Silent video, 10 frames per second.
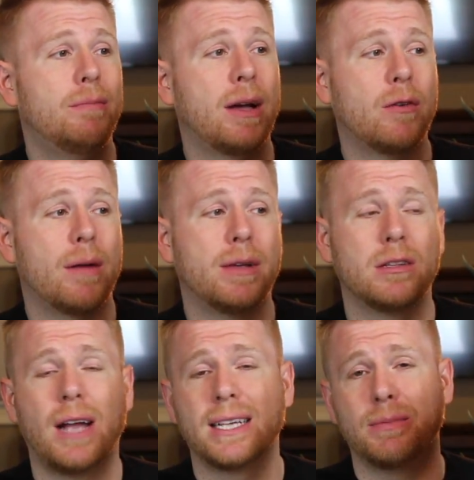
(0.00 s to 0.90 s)
My
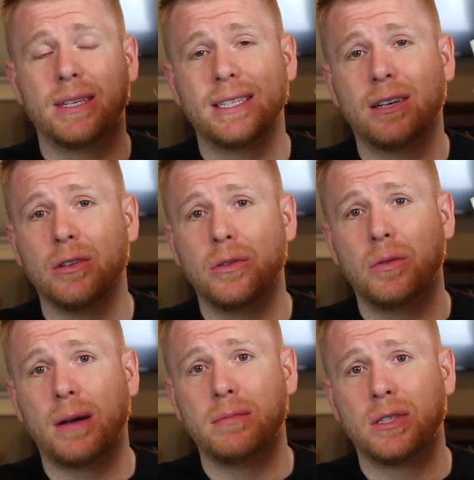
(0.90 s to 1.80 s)
Grandmother Asked Me to Tell You